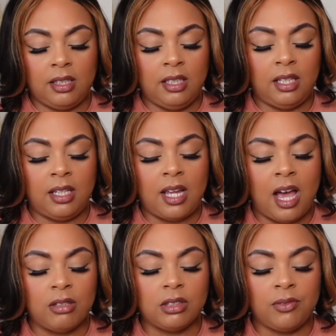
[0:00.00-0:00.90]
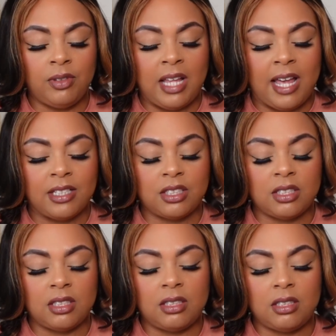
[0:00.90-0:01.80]
the House of
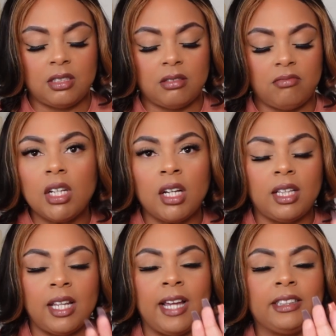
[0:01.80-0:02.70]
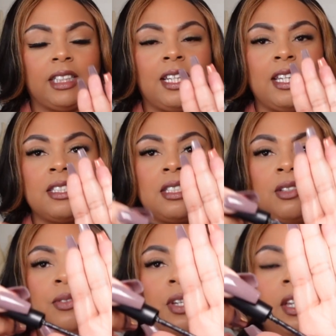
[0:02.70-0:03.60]
Lashes uh, lash
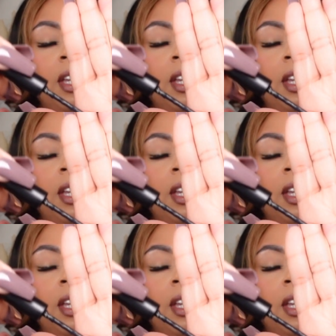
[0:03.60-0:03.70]
adhesive.